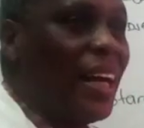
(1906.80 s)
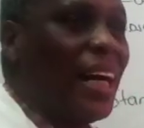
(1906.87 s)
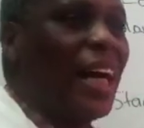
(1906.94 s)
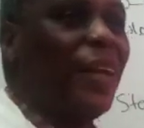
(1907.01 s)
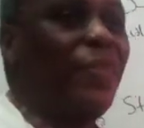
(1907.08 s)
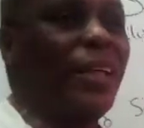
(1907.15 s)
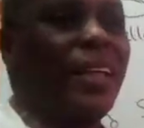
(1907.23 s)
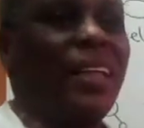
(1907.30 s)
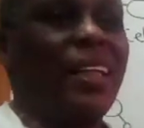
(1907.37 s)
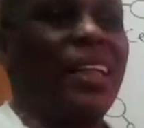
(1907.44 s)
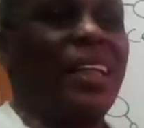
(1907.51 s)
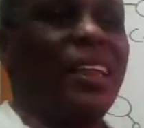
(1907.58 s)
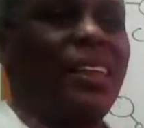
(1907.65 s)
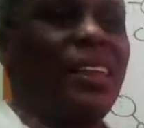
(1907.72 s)
And then,
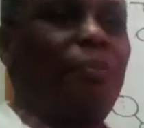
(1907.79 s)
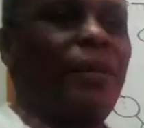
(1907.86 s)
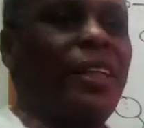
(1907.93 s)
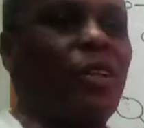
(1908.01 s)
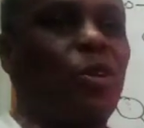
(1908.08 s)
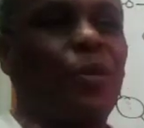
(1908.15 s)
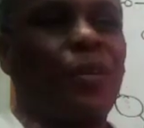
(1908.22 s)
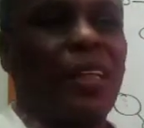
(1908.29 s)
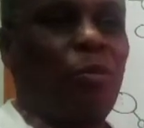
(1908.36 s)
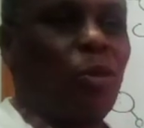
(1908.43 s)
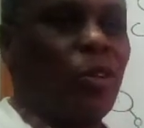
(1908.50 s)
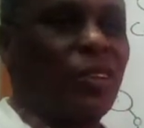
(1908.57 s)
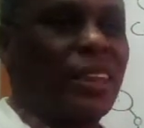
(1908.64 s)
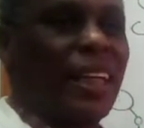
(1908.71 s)
depending on the
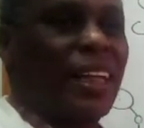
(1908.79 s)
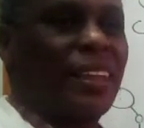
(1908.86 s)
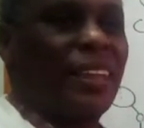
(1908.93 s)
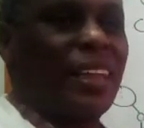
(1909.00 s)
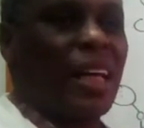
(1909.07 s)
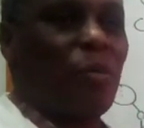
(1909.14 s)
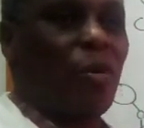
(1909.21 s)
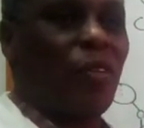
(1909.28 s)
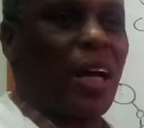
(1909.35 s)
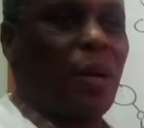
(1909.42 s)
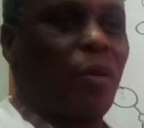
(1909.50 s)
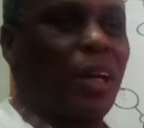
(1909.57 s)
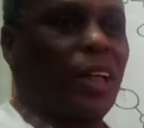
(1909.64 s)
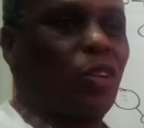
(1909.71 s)
monosaccharide, the number of
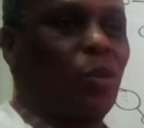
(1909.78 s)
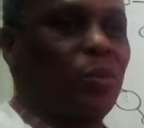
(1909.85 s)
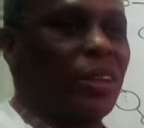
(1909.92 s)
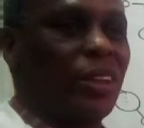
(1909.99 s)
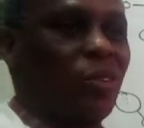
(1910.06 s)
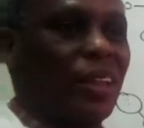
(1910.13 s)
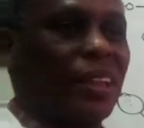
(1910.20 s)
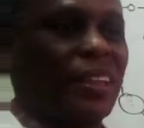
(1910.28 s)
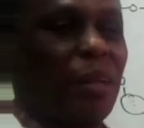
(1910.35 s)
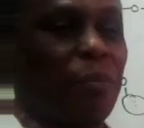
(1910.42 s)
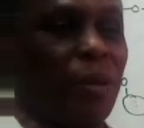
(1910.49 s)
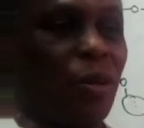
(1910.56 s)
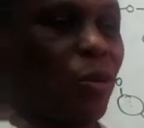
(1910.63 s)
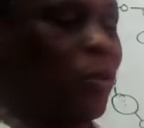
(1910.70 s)
carbon atoms, it will either
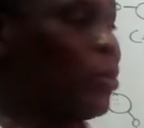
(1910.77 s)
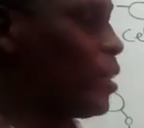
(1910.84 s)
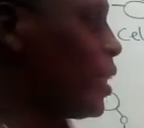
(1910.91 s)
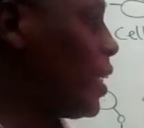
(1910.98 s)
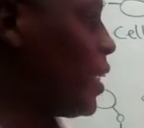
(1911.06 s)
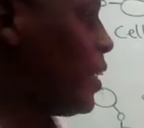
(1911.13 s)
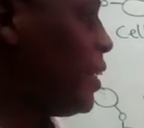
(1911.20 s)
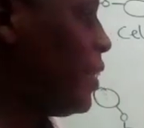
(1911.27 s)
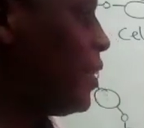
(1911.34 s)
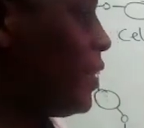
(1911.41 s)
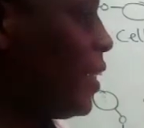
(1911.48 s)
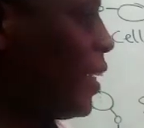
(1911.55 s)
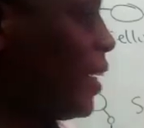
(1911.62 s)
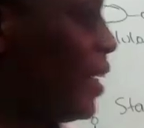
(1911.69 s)
be called
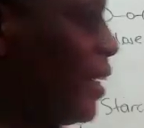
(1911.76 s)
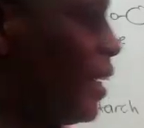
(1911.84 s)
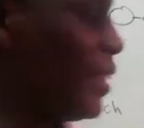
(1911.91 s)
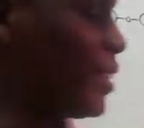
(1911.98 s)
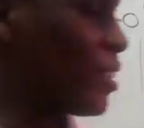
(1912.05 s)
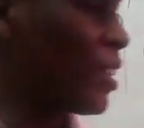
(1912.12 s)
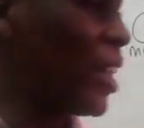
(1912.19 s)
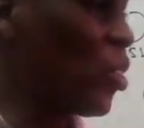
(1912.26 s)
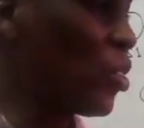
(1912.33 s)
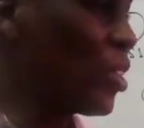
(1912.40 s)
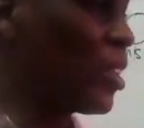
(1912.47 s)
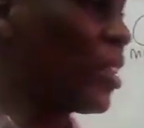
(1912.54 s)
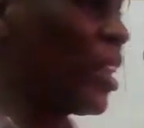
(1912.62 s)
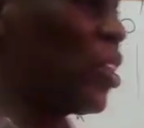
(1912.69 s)

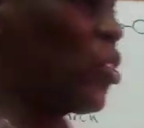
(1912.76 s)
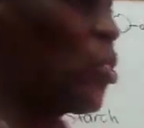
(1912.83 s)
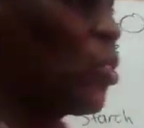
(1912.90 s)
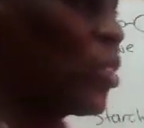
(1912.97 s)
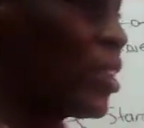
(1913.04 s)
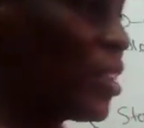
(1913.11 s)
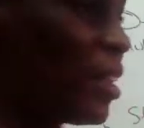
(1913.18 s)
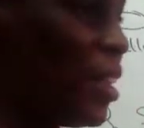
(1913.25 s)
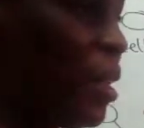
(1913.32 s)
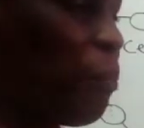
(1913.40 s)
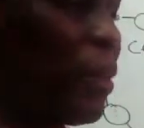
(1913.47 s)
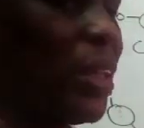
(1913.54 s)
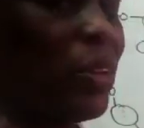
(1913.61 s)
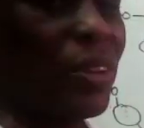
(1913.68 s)
triose, tetrose,
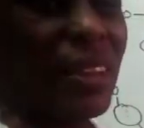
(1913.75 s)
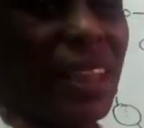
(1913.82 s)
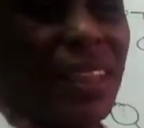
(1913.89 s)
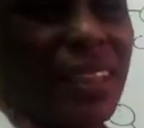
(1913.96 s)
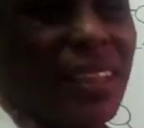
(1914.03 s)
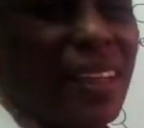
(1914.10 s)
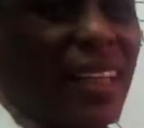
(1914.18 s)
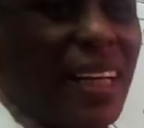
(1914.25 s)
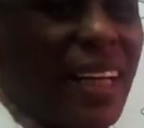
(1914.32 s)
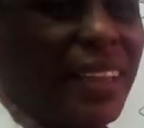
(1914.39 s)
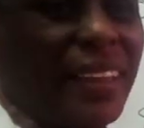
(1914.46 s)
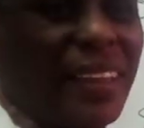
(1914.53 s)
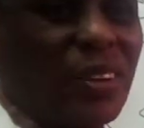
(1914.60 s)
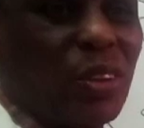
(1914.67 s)
pentose,
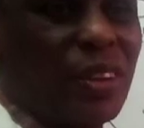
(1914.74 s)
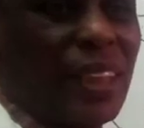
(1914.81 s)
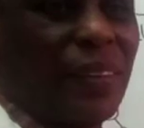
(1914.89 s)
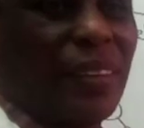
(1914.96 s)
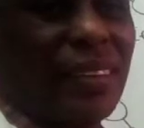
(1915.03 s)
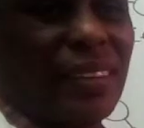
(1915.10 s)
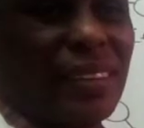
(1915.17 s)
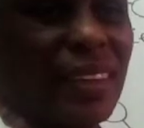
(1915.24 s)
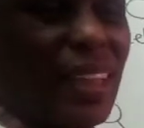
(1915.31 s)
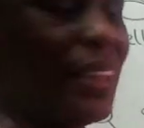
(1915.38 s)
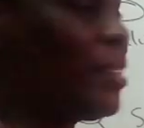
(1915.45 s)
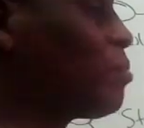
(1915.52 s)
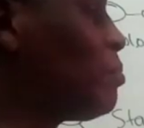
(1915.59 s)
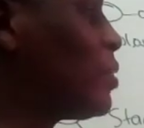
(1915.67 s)
and hexose, and the rest.
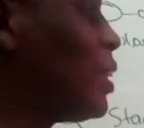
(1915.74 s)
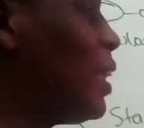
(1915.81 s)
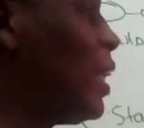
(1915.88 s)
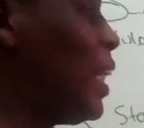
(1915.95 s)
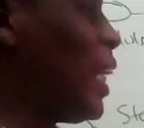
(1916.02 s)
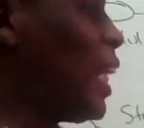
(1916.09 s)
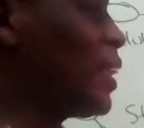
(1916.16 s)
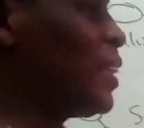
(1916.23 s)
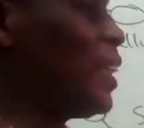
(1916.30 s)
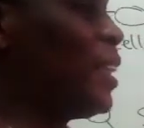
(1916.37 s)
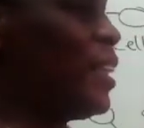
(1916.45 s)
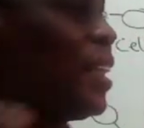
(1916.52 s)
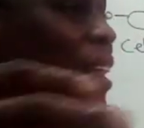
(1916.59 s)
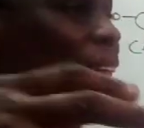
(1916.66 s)
Yeah. And
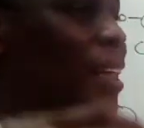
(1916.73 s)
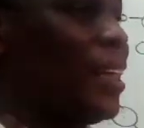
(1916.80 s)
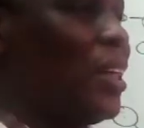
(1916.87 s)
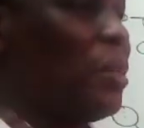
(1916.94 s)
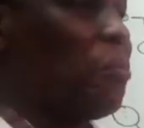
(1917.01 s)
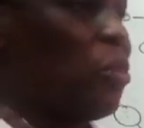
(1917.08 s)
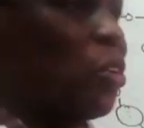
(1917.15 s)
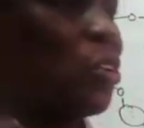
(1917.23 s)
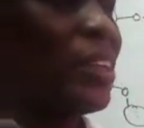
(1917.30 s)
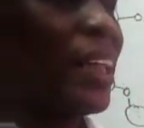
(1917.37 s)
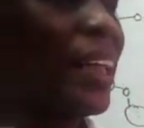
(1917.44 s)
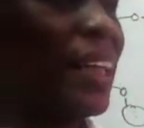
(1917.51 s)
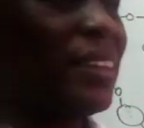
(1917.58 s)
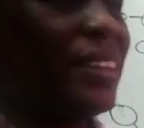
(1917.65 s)
then the
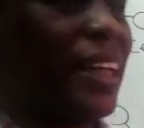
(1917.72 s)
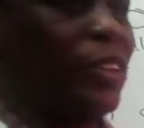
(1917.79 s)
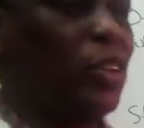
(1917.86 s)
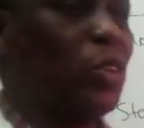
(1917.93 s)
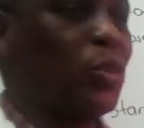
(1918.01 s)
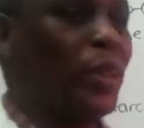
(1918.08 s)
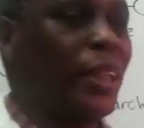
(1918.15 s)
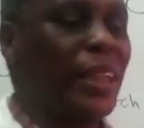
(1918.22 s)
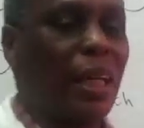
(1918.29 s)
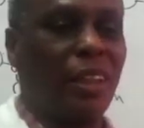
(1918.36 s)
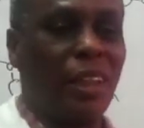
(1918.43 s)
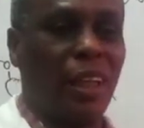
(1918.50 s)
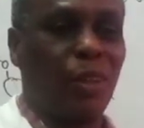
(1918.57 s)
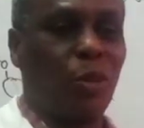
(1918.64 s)
monosaccharides, they are joined
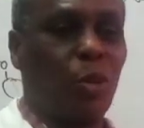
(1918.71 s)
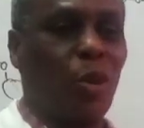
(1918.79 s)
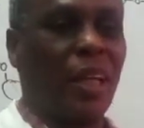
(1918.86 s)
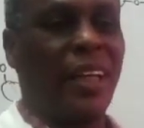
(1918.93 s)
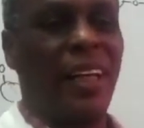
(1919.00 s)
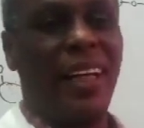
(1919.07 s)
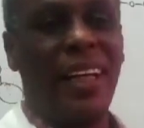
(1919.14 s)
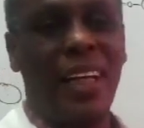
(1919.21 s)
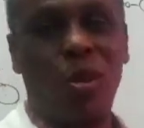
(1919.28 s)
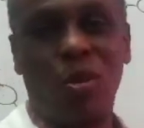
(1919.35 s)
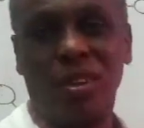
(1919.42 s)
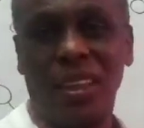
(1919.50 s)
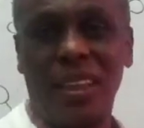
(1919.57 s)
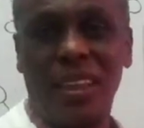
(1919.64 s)
together through a
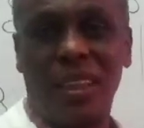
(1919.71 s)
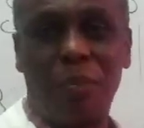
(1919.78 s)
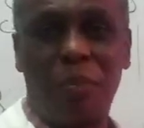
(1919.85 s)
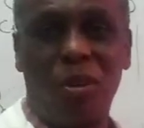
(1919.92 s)
glycosidic